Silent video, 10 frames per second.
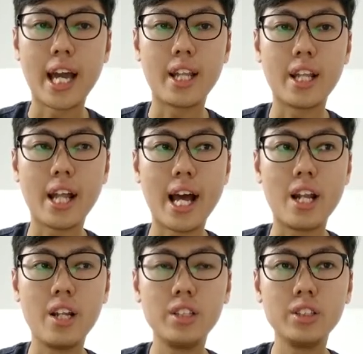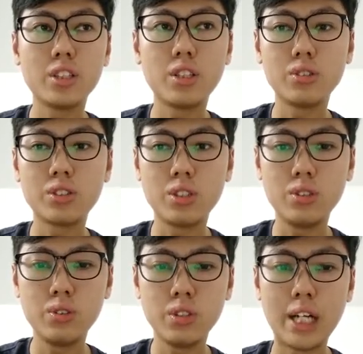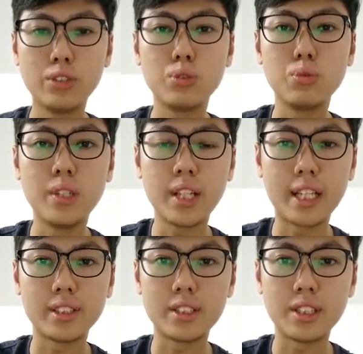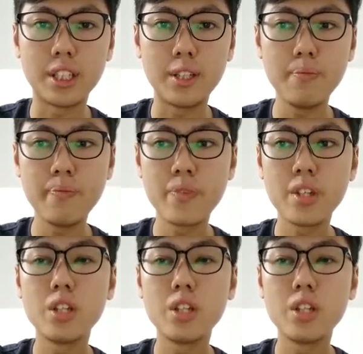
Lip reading: and I learned also how to work as team